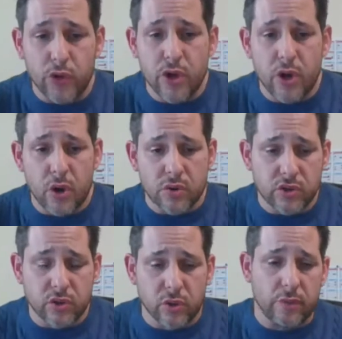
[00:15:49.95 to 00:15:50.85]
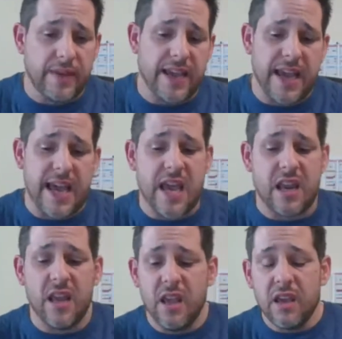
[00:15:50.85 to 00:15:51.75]
No school will be
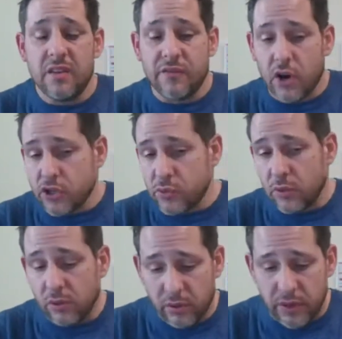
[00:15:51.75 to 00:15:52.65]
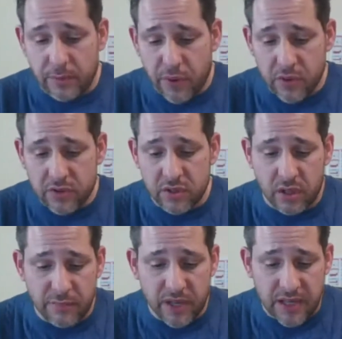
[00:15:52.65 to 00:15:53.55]
had, virtual or in
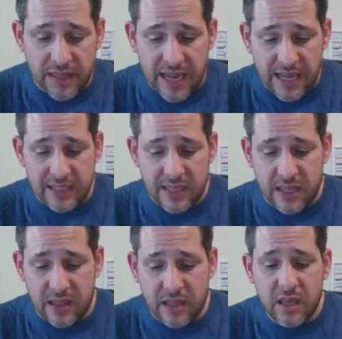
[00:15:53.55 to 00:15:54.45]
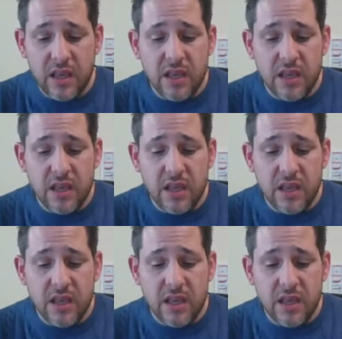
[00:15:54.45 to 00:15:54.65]
person, on Monday the 18th.